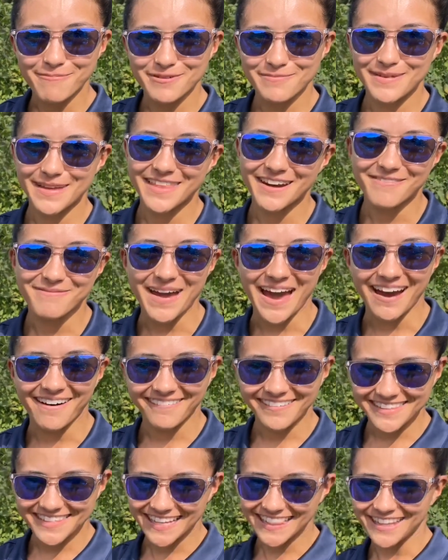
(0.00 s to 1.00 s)
And
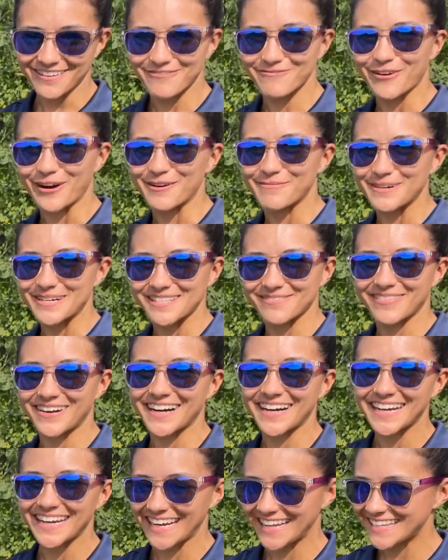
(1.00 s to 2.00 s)
some little
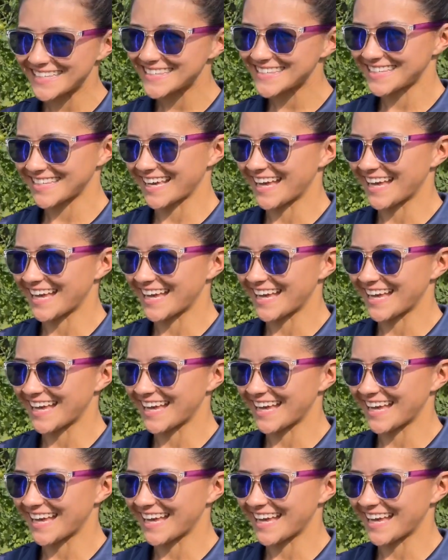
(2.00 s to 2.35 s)
adults also.